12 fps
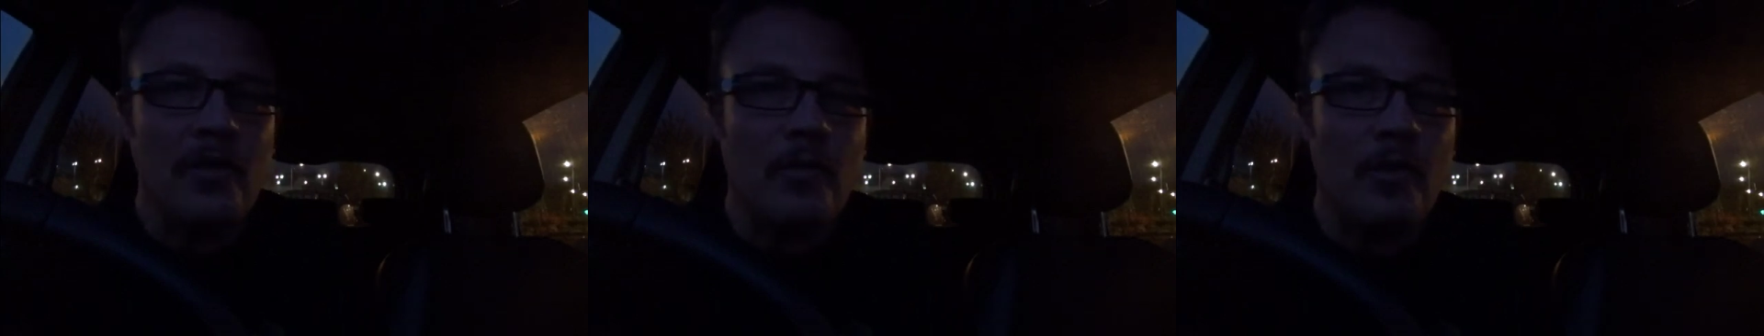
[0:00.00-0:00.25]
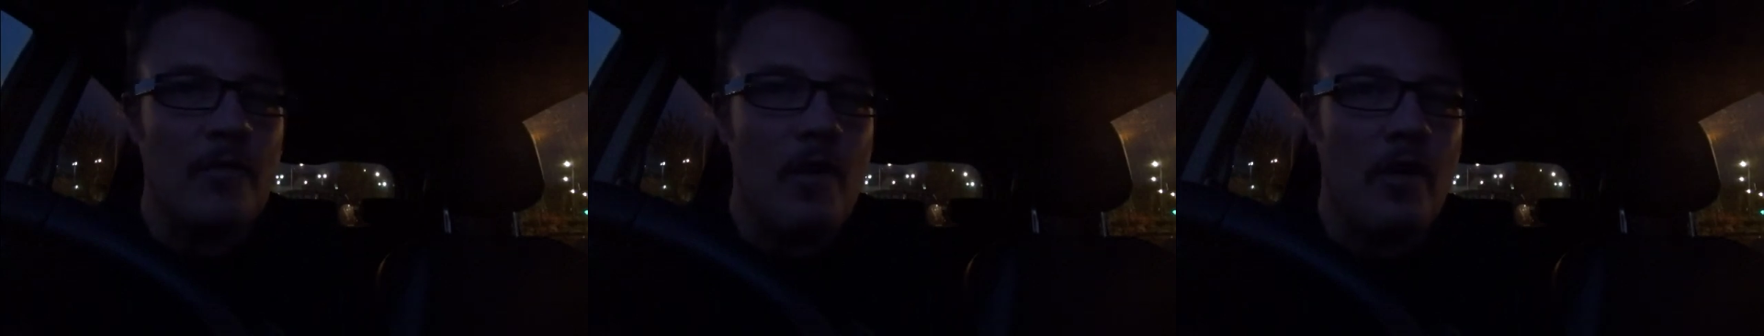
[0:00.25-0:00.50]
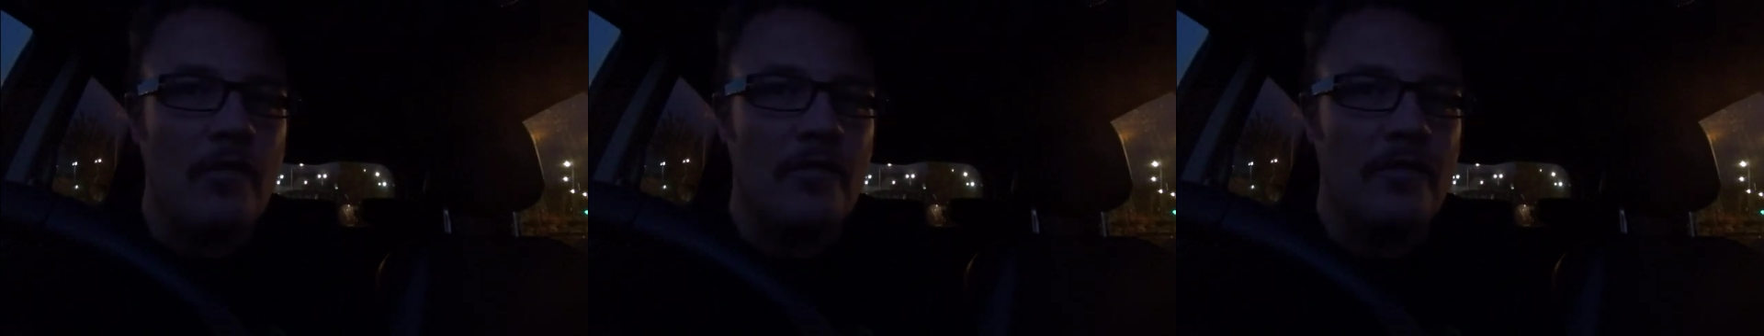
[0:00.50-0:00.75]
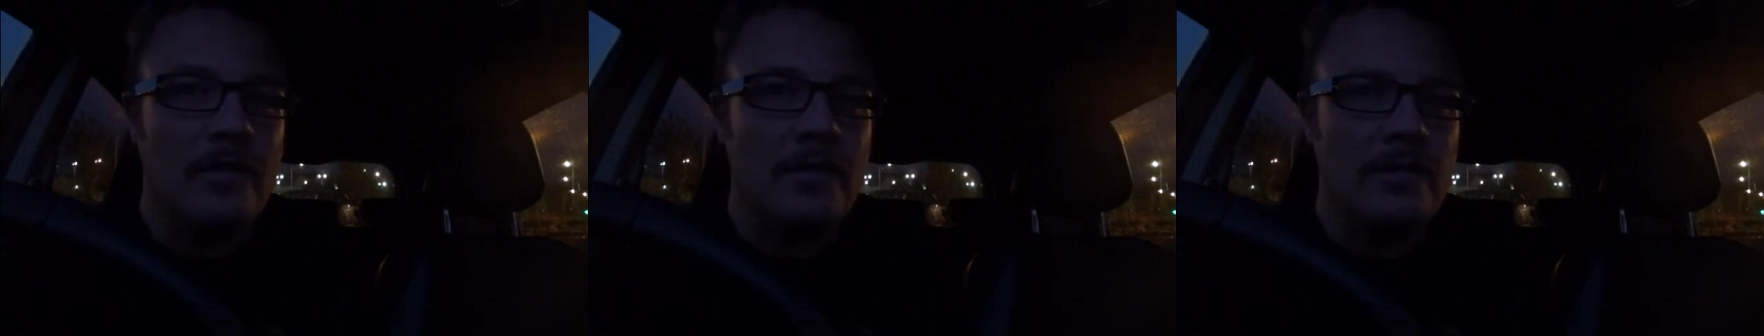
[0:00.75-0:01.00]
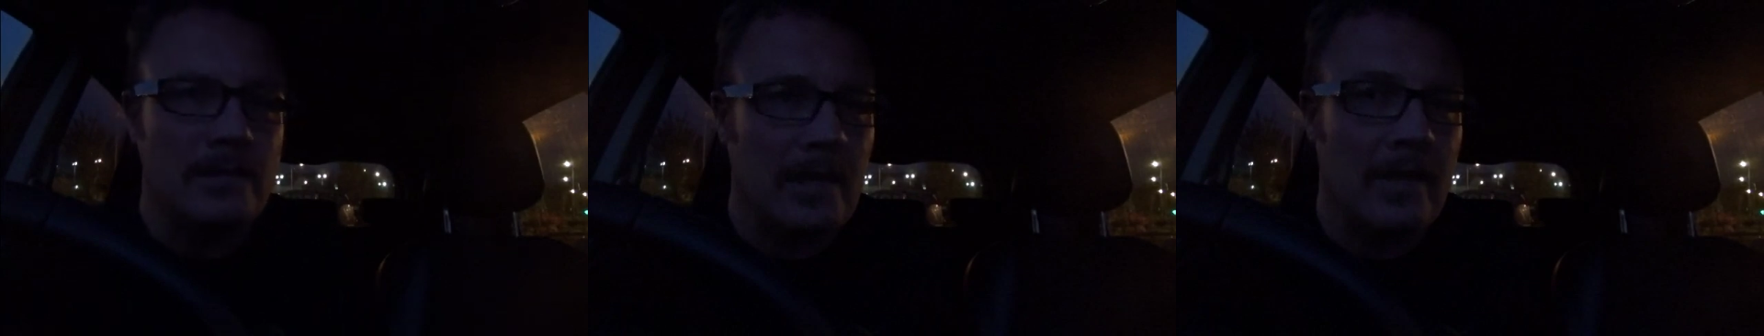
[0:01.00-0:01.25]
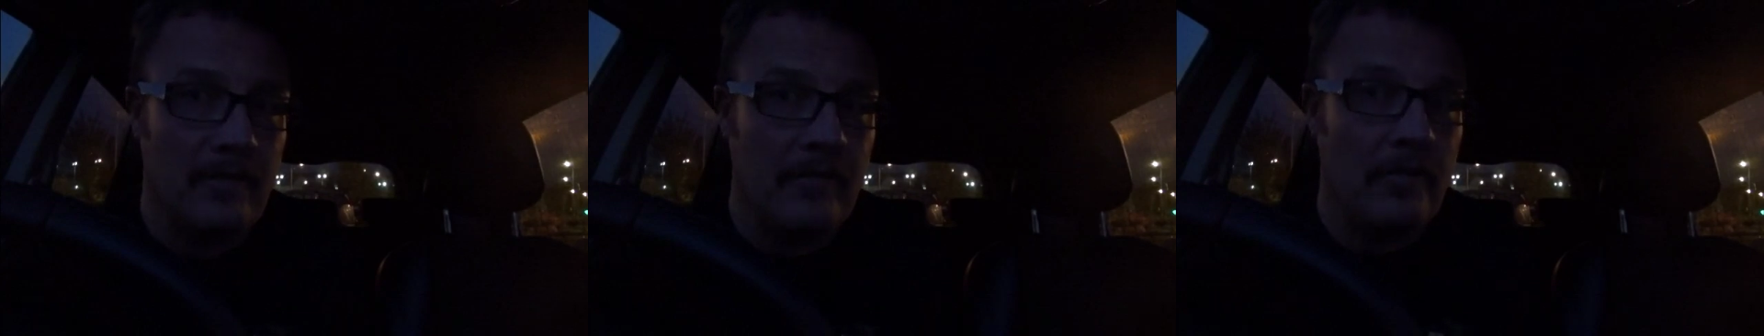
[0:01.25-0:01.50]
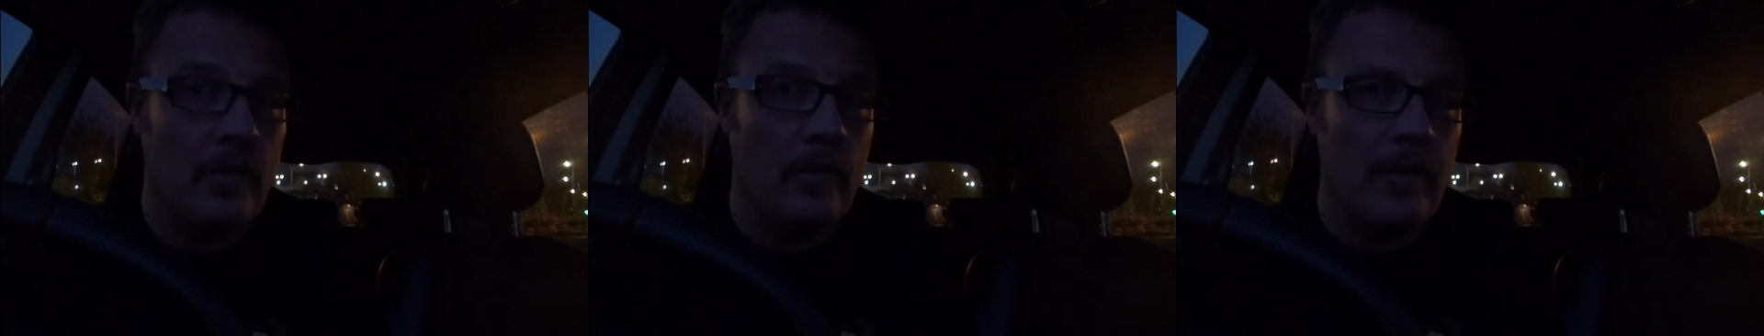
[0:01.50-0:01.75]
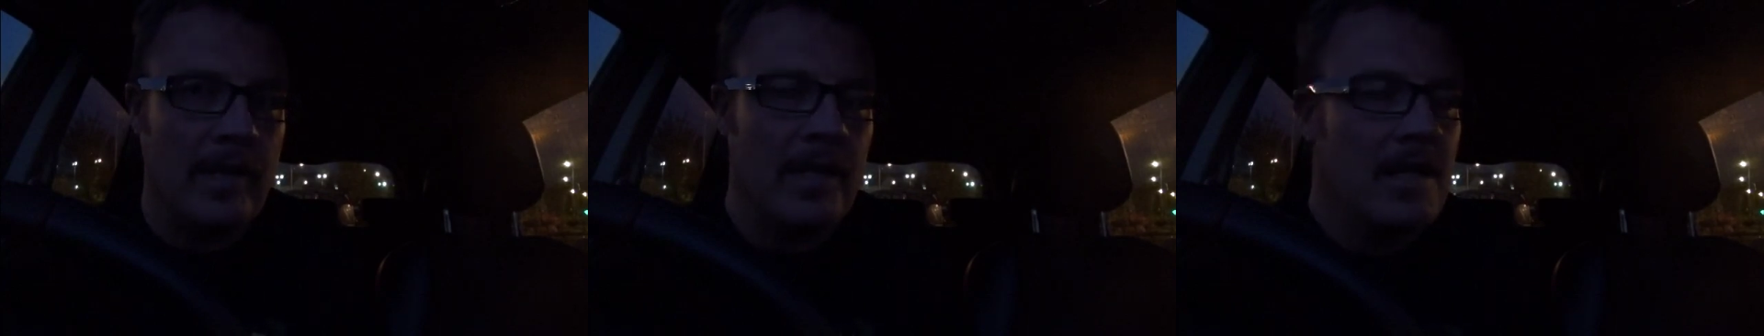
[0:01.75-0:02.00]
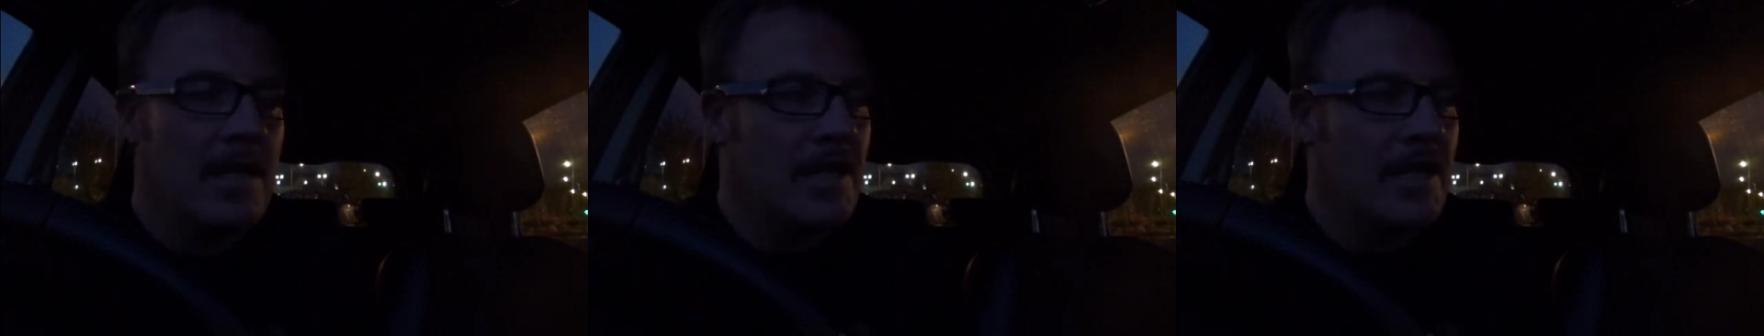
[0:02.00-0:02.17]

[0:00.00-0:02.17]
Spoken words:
pull him off? If you know what I mean.